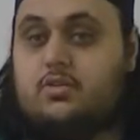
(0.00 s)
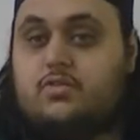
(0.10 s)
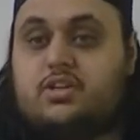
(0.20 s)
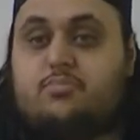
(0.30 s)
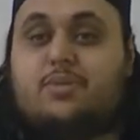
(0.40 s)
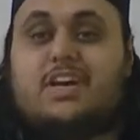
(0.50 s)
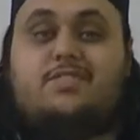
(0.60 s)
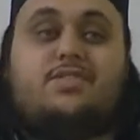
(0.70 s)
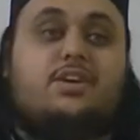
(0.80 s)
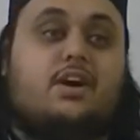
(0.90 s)
for the
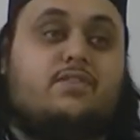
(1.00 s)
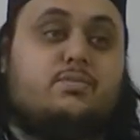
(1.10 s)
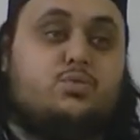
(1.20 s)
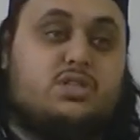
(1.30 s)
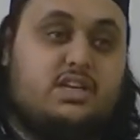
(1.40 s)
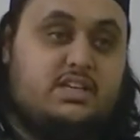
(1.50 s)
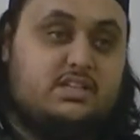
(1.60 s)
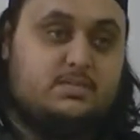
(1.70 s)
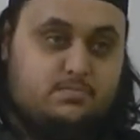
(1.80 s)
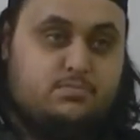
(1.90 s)
benefit of the
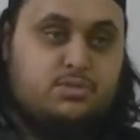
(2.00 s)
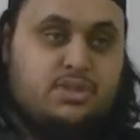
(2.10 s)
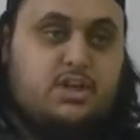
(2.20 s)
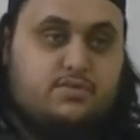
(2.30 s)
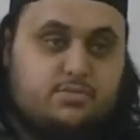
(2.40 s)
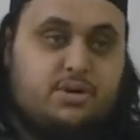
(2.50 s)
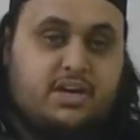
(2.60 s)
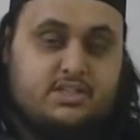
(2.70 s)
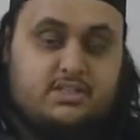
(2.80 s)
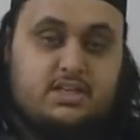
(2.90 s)
musallis, meaning of the
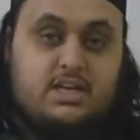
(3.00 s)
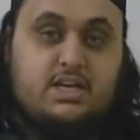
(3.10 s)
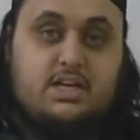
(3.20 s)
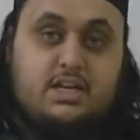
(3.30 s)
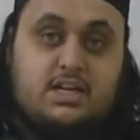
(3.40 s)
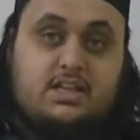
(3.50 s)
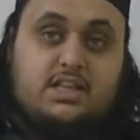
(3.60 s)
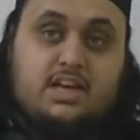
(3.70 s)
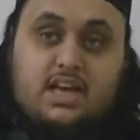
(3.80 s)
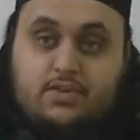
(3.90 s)
prayers,
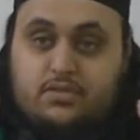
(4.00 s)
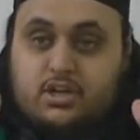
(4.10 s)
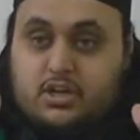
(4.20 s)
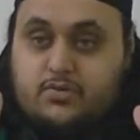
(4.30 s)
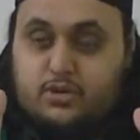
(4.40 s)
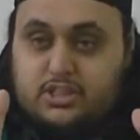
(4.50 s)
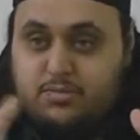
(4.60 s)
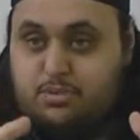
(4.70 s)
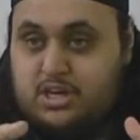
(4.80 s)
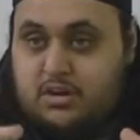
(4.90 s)
that if the, for
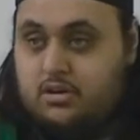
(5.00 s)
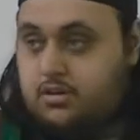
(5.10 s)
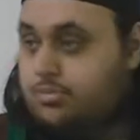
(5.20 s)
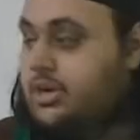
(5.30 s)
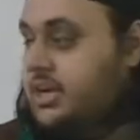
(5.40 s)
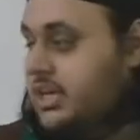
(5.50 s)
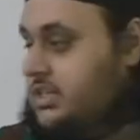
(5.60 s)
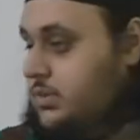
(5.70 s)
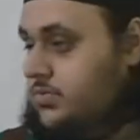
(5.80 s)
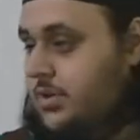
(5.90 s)
example, now a building like
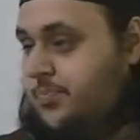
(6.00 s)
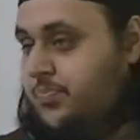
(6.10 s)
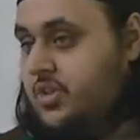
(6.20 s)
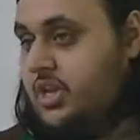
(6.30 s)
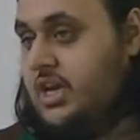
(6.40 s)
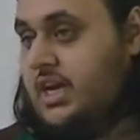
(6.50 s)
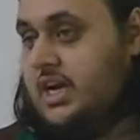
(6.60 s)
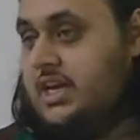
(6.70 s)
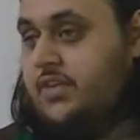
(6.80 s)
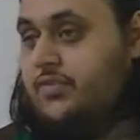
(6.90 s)
this you've got, yeah,
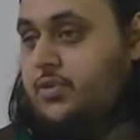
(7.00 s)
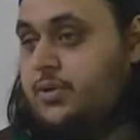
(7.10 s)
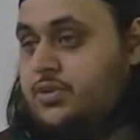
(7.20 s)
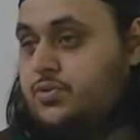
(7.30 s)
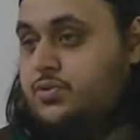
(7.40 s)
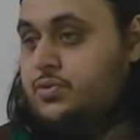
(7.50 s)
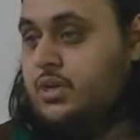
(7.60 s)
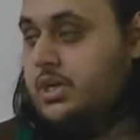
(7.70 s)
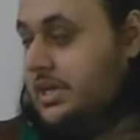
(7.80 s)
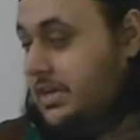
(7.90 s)
and if you were to
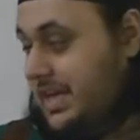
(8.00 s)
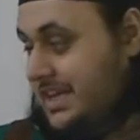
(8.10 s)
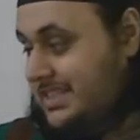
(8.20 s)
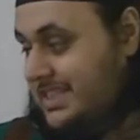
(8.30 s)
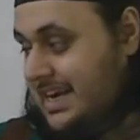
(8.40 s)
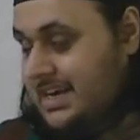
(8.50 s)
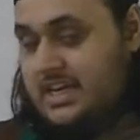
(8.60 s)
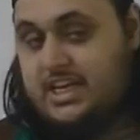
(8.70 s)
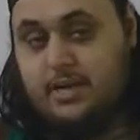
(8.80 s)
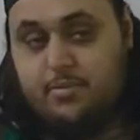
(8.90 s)

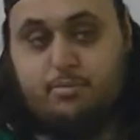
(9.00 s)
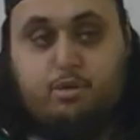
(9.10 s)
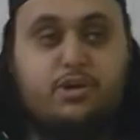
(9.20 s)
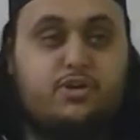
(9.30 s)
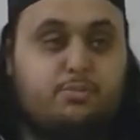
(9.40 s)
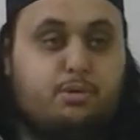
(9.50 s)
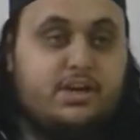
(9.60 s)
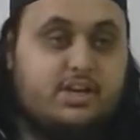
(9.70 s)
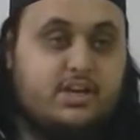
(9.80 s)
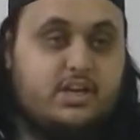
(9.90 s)
exactly keep it point to
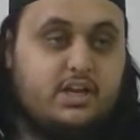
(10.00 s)
point,